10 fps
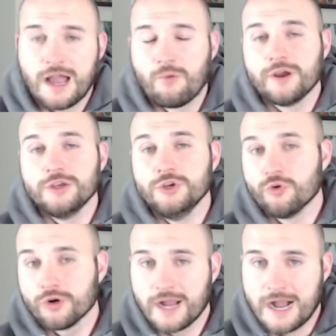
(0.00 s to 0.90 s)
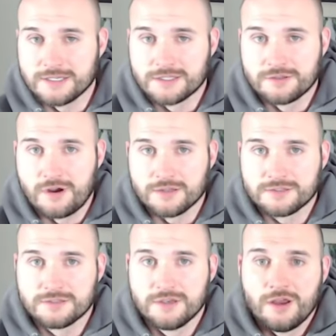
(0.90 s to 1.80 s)
I want your guys'
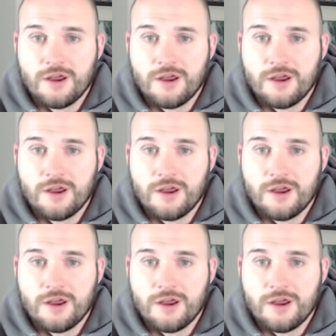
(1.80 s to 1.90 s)
thoughts